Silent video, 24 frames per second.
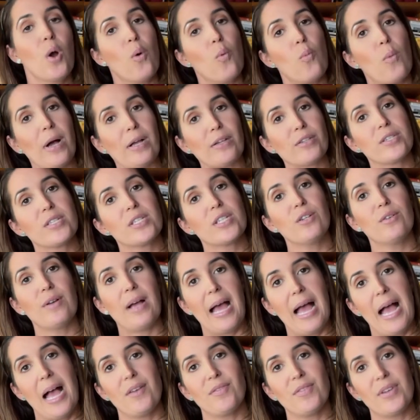while still
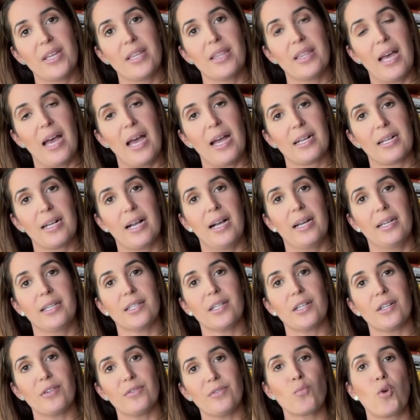having that kind
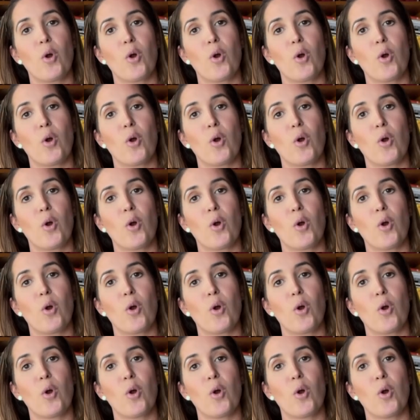of